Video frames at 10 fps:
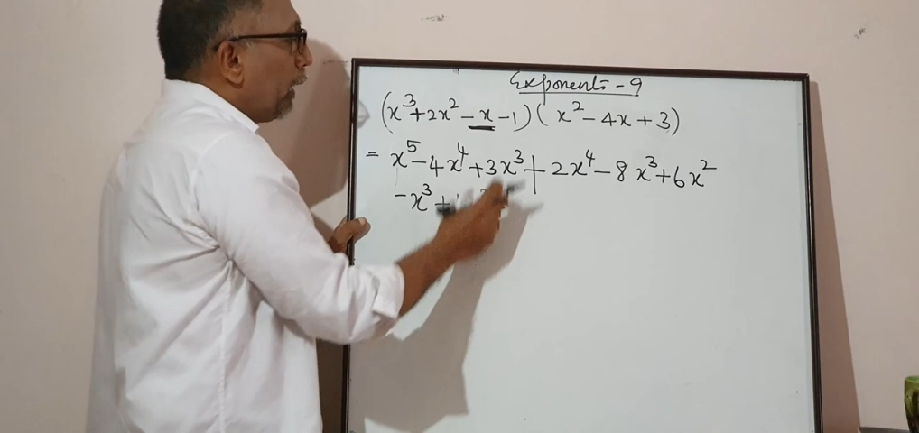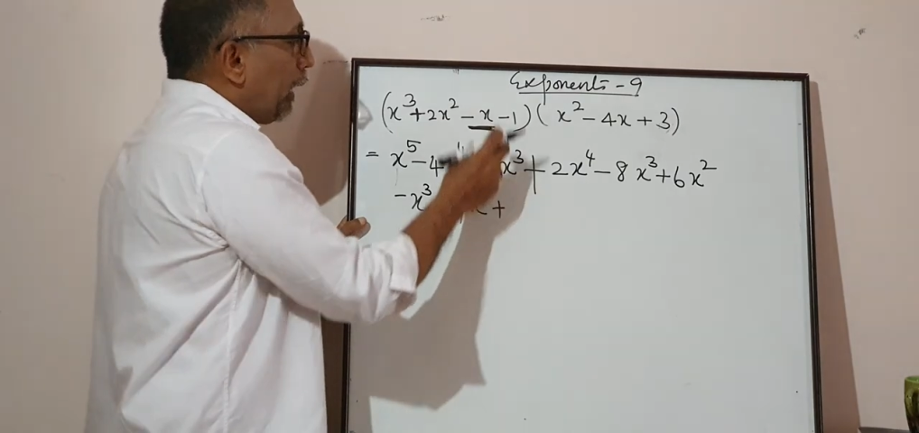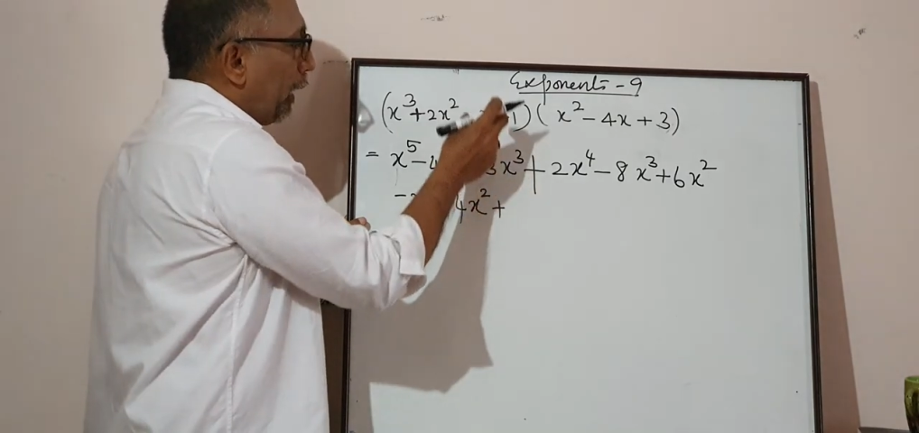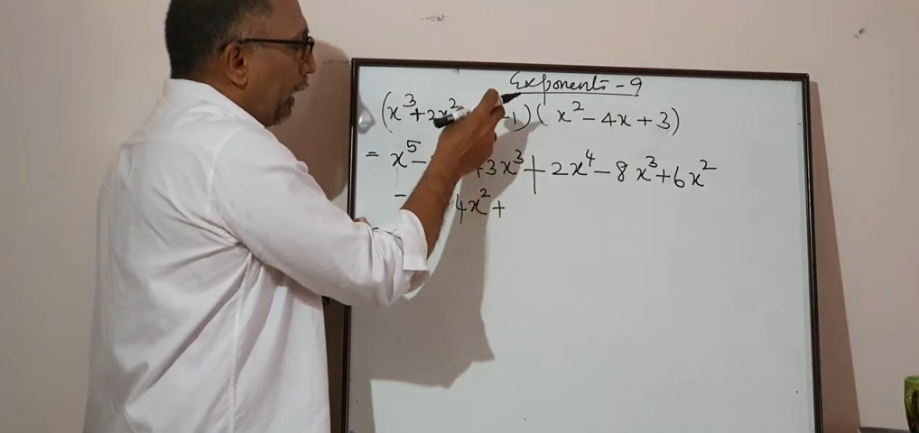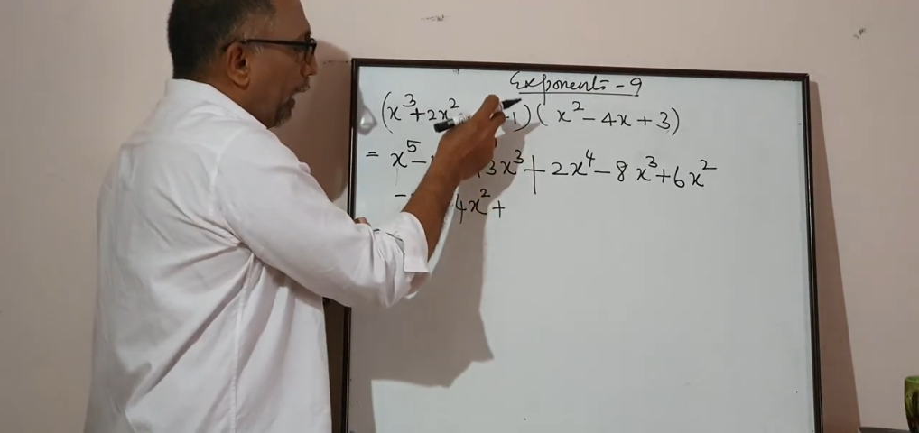
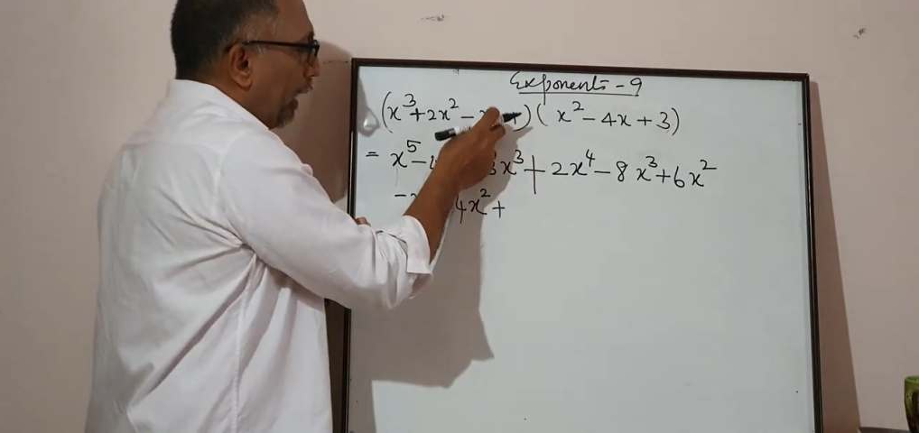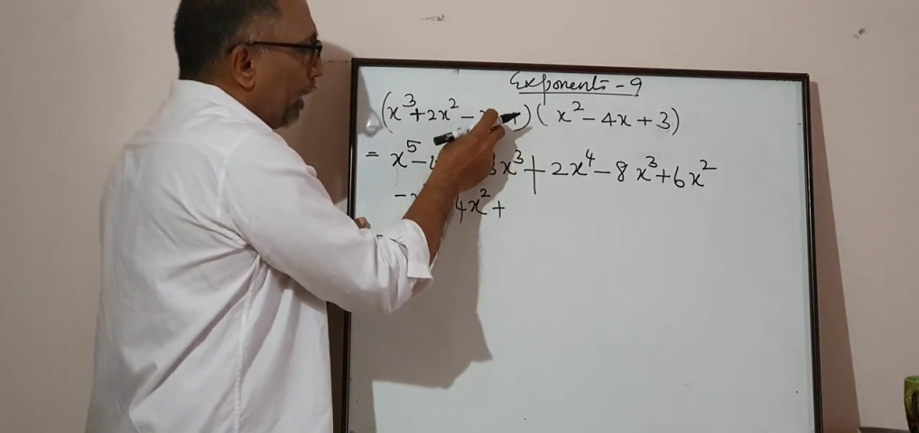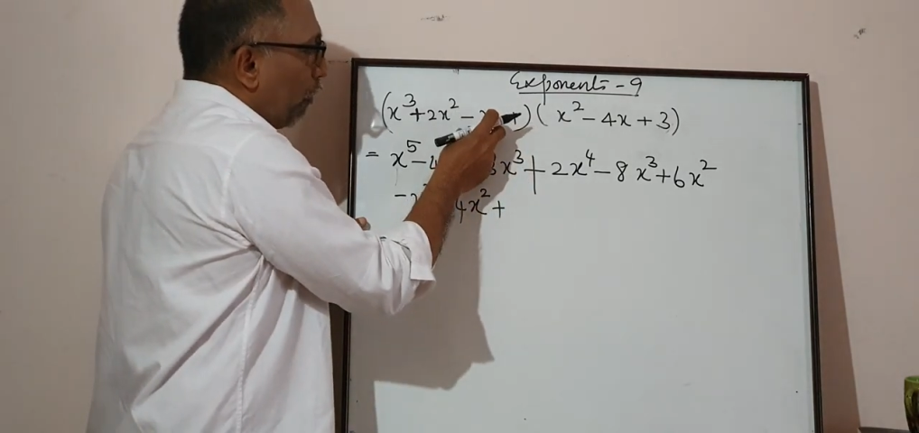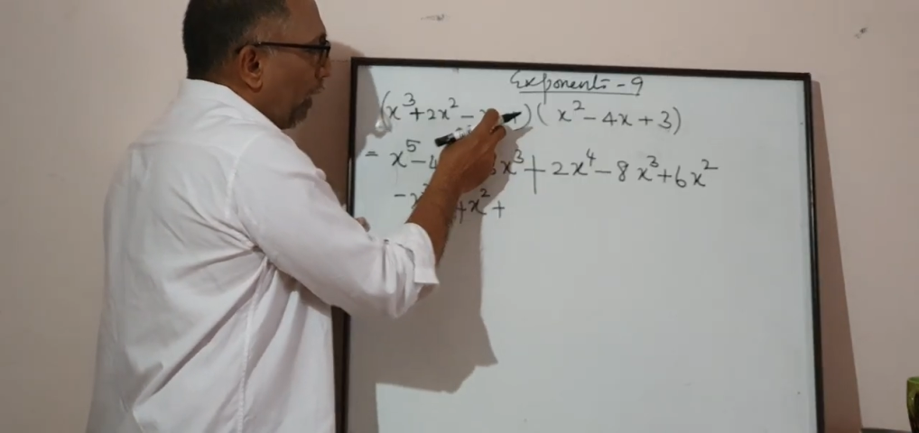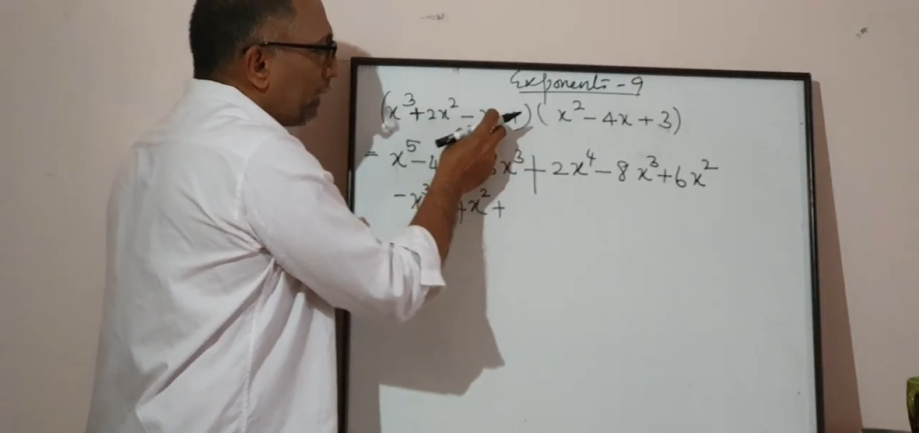Then the
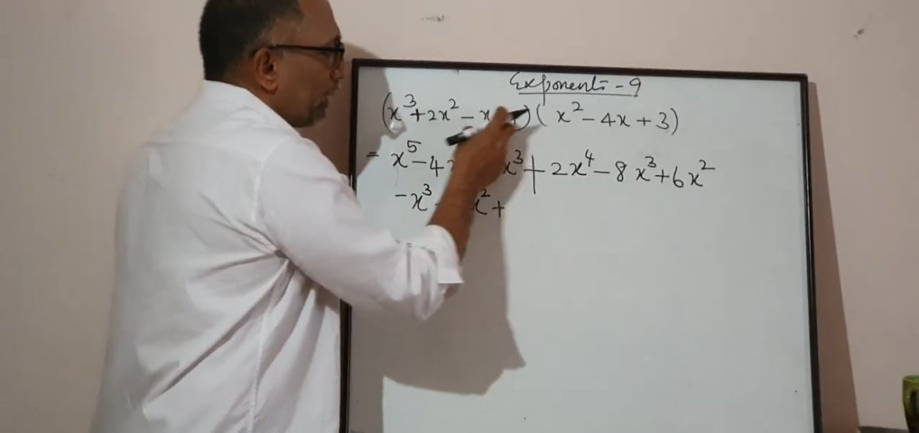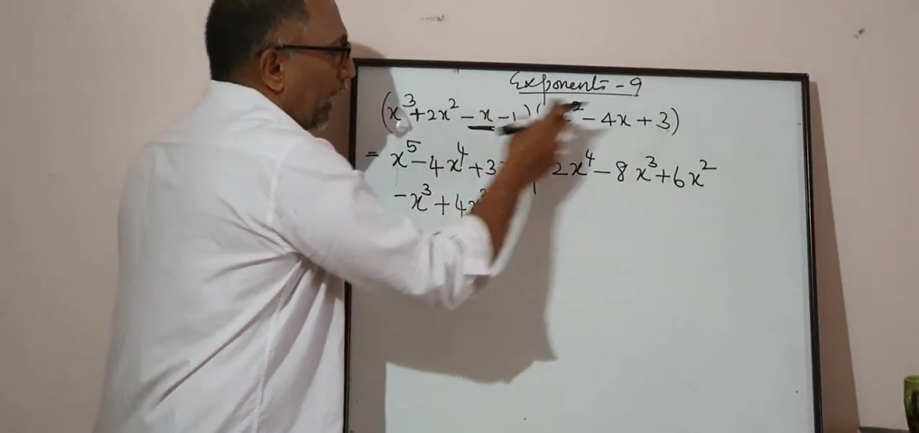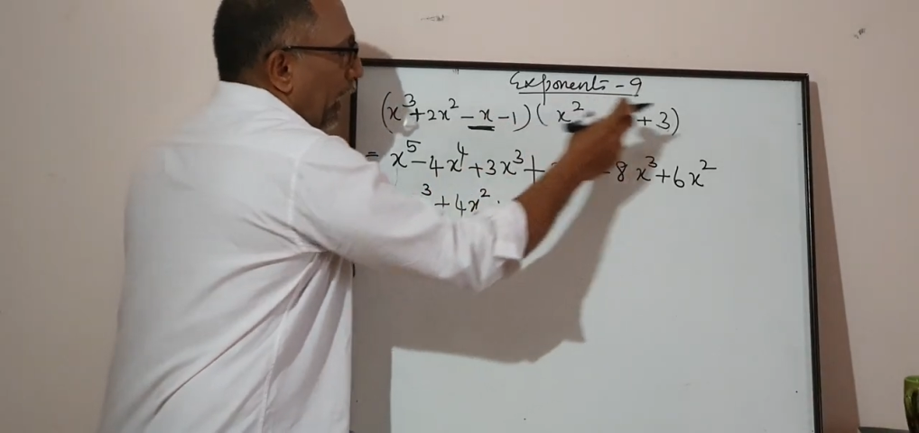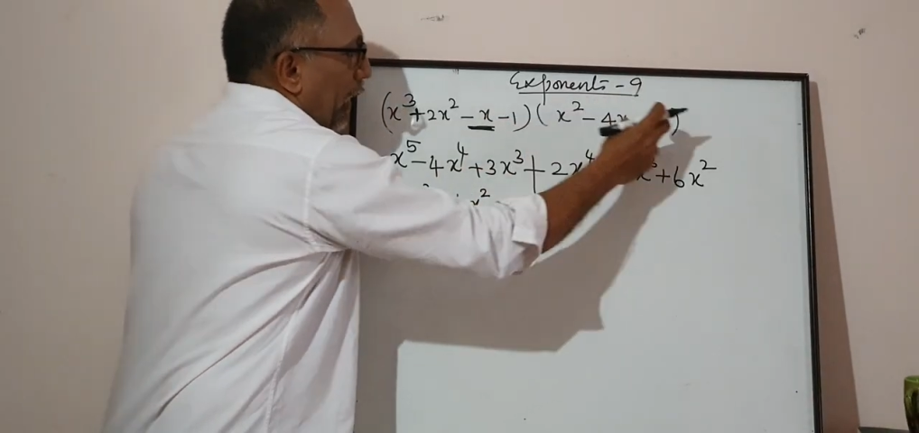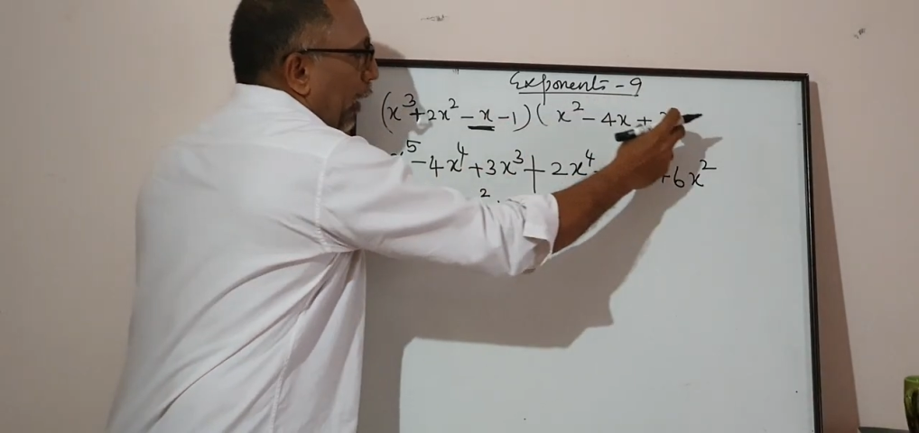negative x
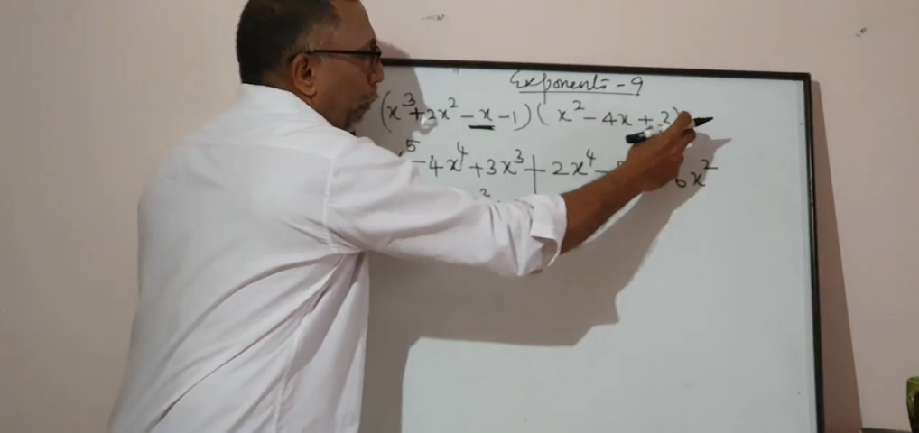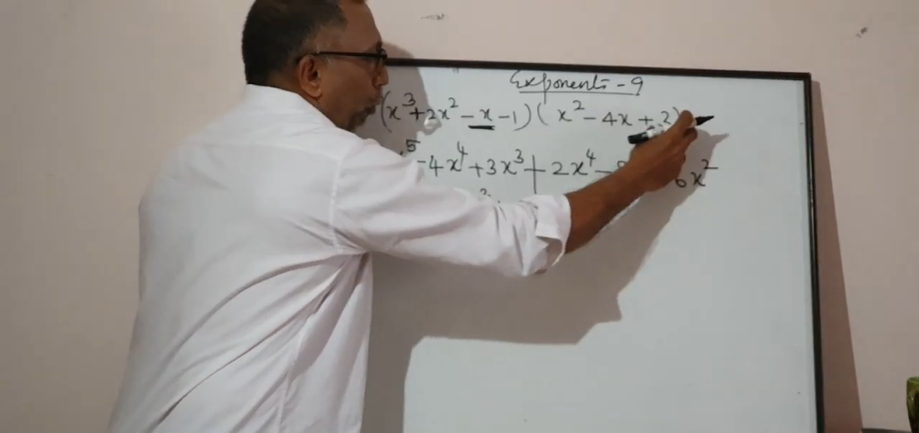and